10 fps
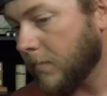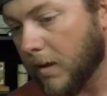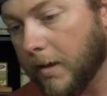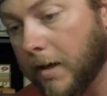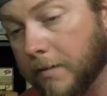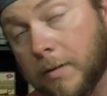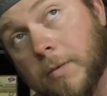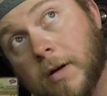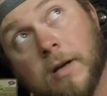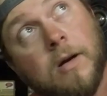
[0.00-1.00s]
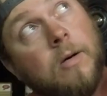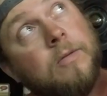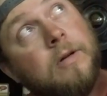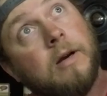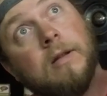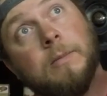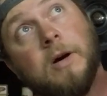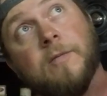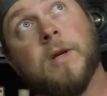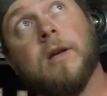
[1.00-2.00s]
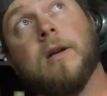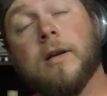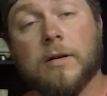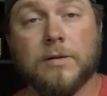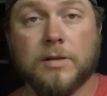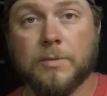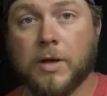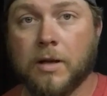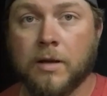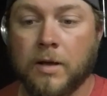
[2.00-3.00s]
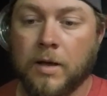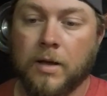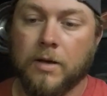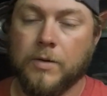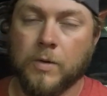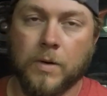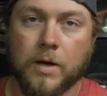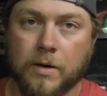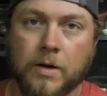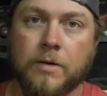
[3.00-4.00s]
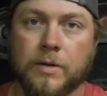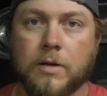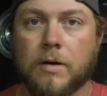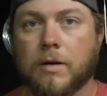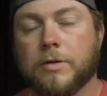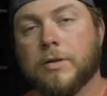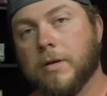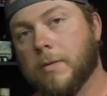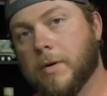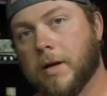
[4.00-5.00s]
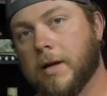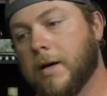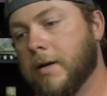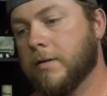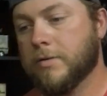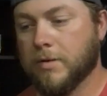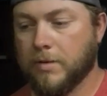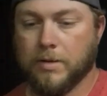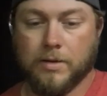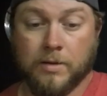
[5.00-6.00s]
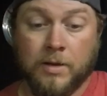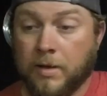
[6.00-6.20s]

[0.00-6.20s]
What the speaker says: yeah, and then we're going to go directly above me here in just a minute and do a walk around on the car, show you what I got, and show you that